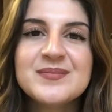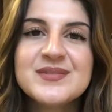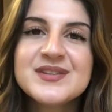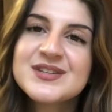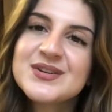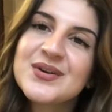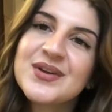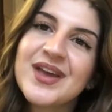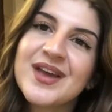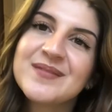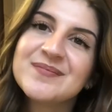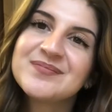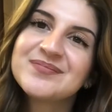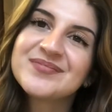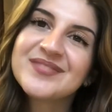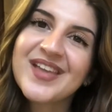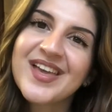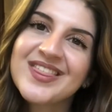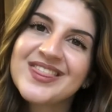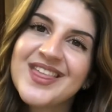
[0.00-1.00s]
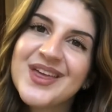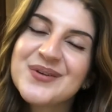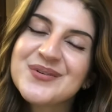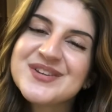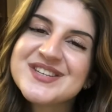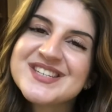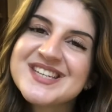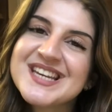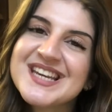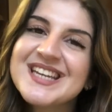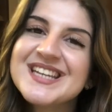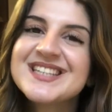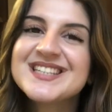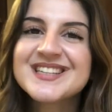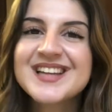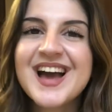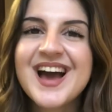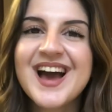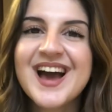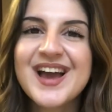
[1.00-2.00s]
So yeah, that was it.
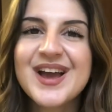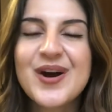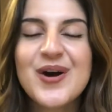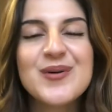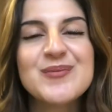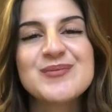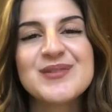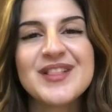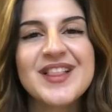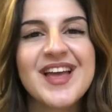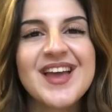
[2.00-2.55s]
I hope you